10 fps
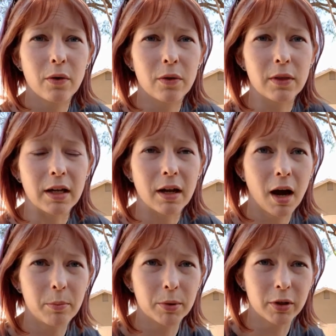the
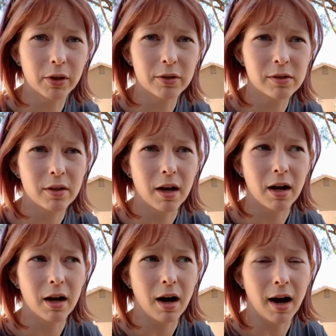couplers
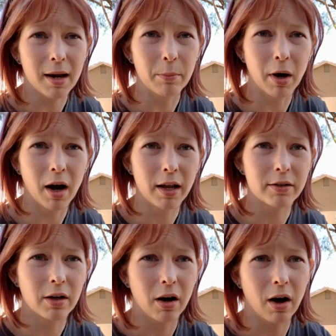I
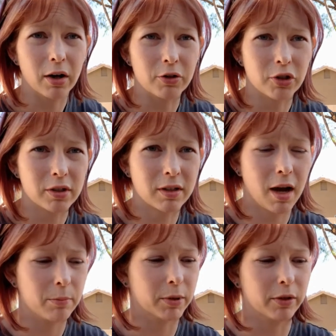bought are just
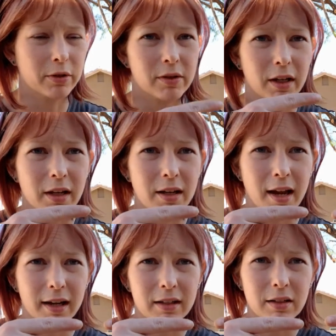couplers that
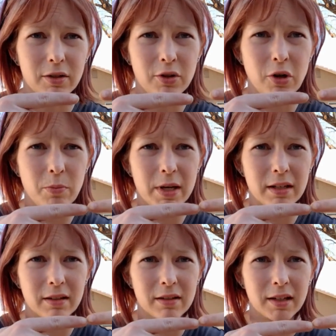connect 2
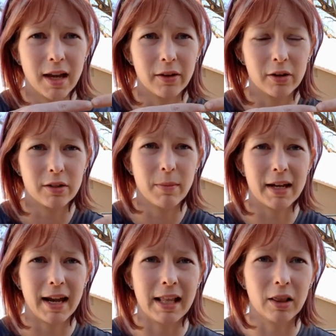pieces together to make
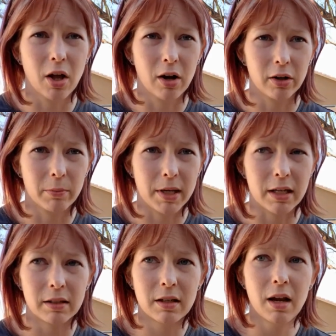a longer
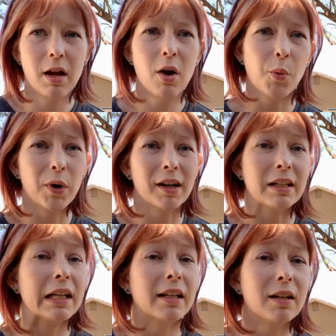piece. What I
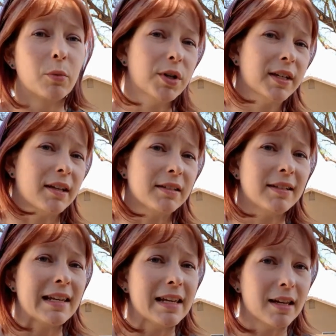needed was a
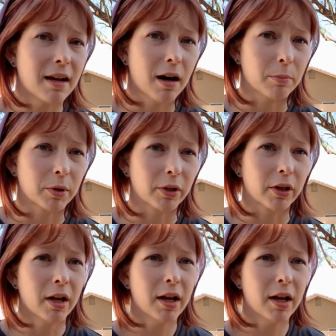T coupler